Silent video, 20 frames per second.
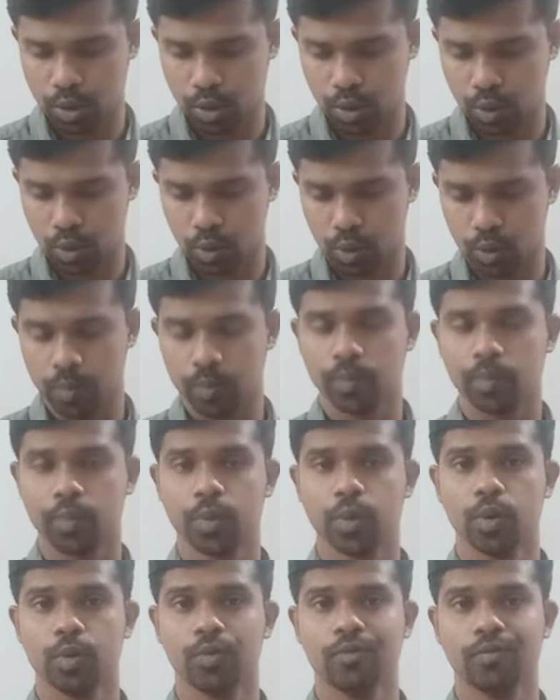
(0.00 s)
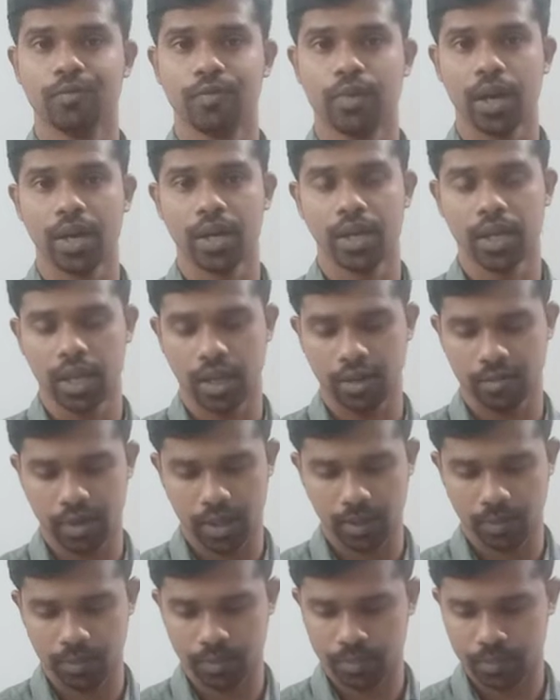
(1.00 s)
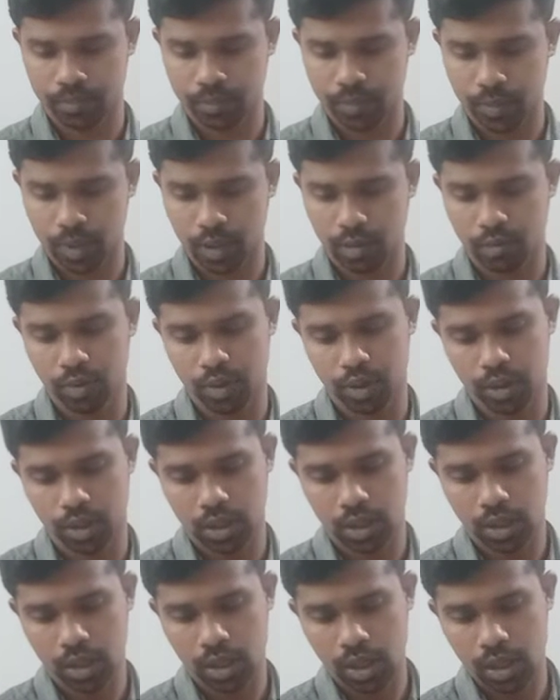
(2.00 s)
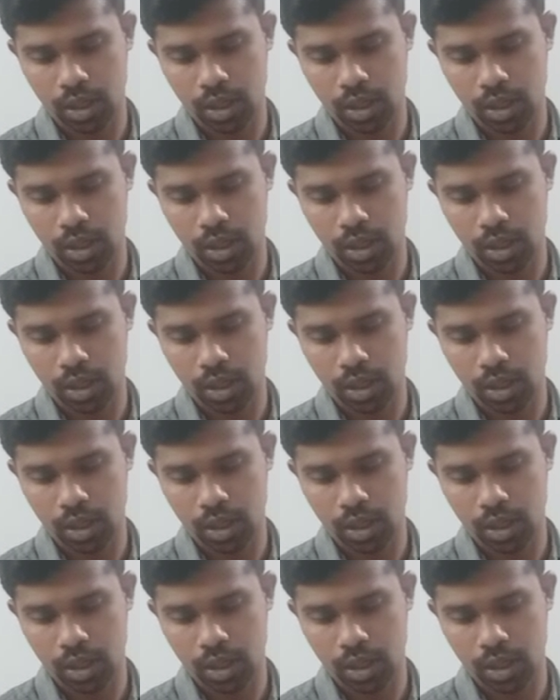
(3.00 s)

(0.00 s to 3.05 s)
to fly away with the